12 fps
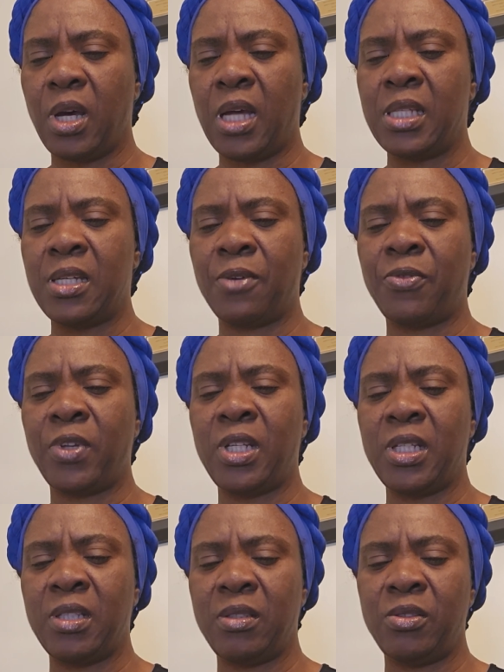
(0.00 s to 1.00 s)
And they're
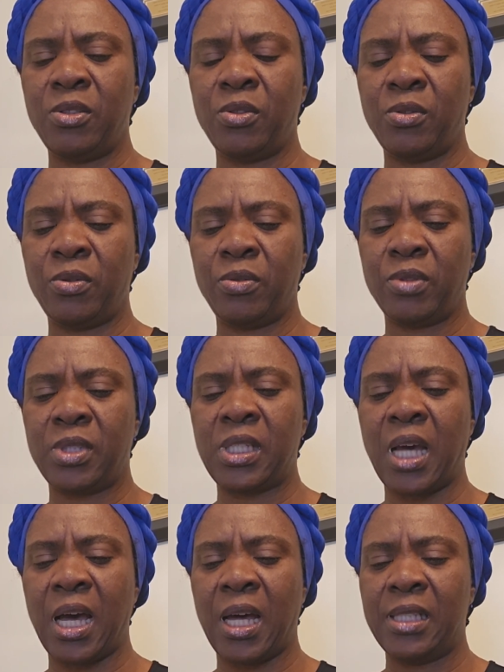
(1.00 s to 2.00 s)
feeling, you know,
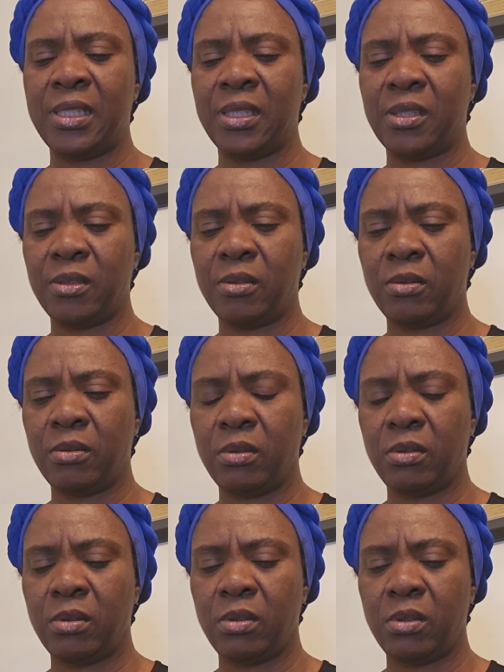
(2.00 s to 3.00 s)
sad.
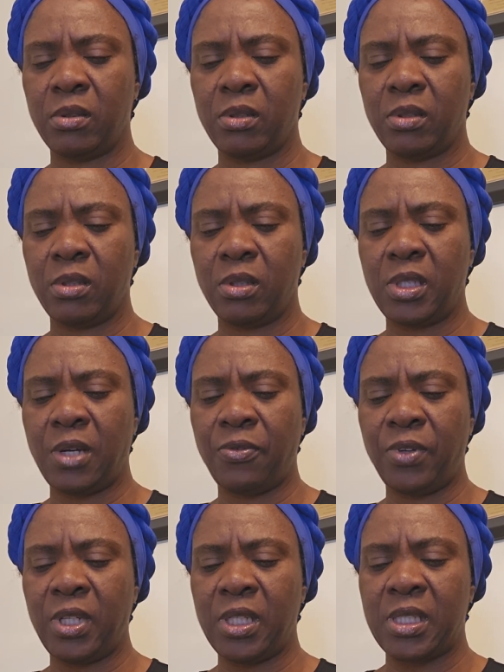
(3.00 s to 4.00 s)
They're
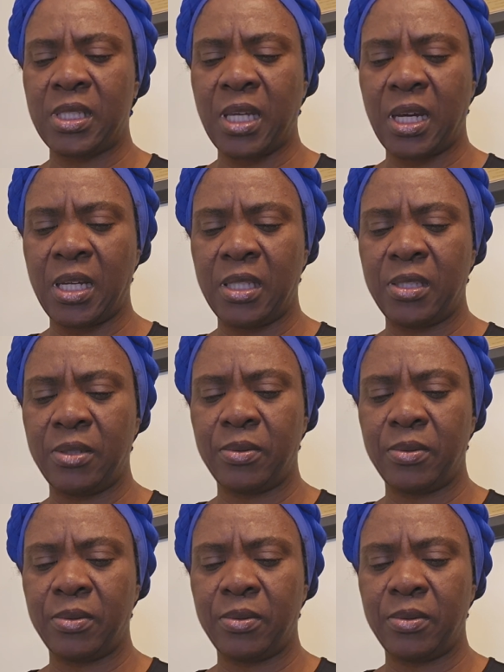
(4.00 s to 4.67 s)
feeling sad.